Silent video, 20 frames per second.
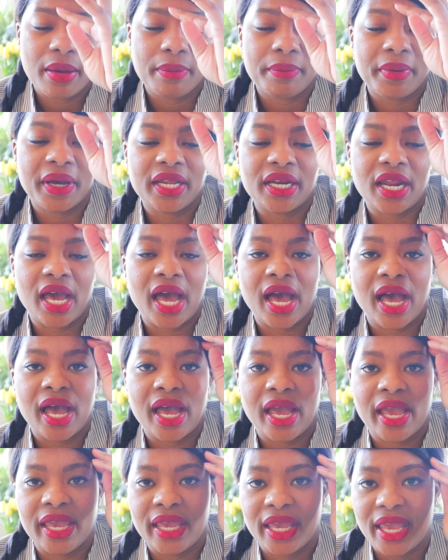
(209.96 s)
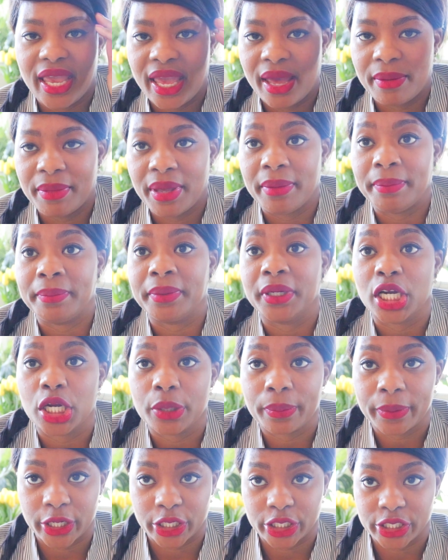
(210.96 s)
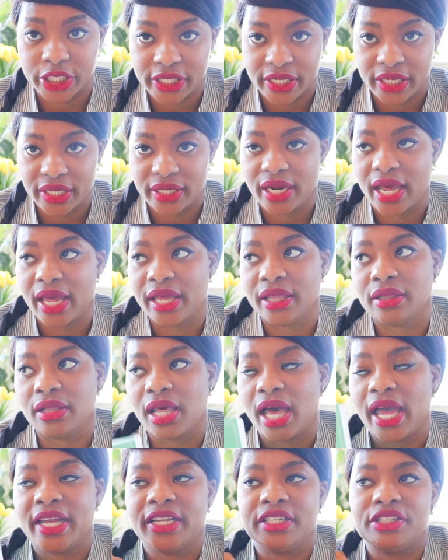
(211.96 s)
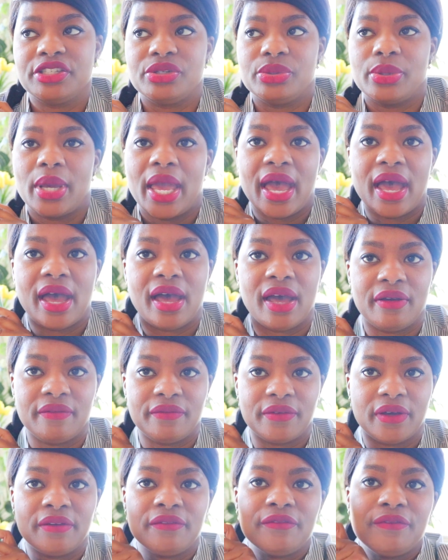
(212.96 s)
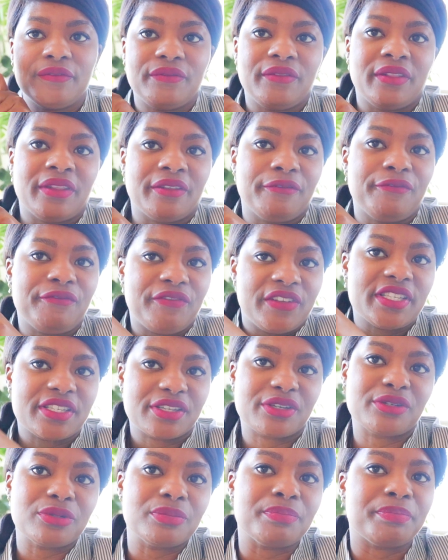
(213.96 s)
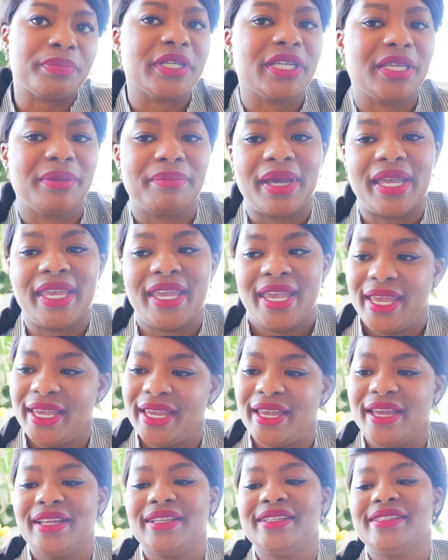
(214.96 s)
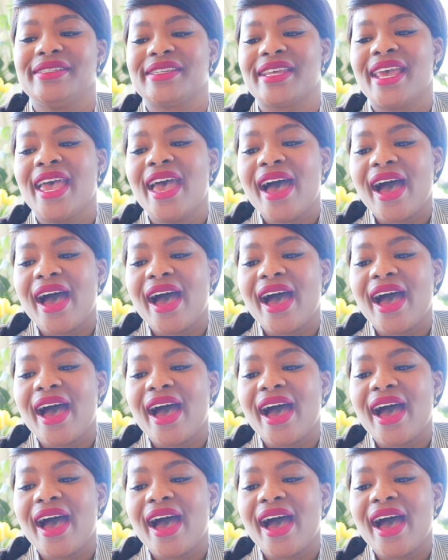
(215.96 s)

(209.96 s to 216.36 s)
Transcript: but I am a book person. I like to have a, the physical book in my hand.